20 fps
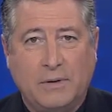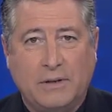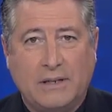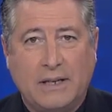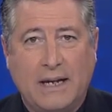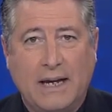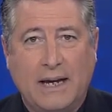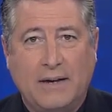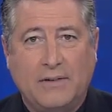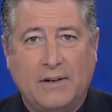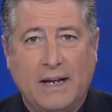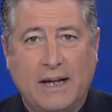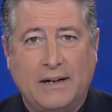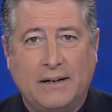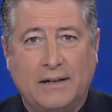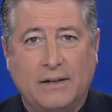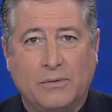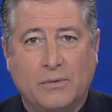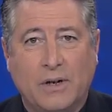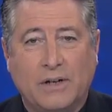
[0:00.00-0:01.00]
but they haven't
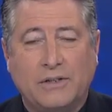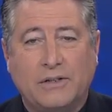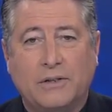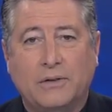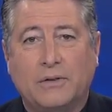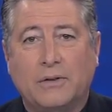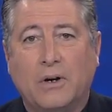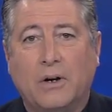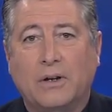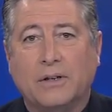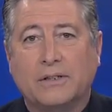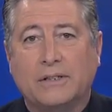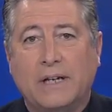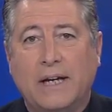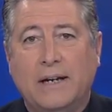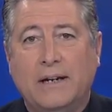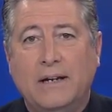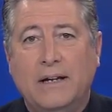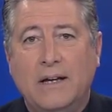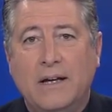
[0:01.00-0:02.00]
had any rescue calls
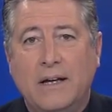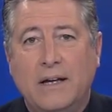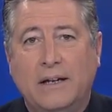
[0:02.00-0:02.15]
yet.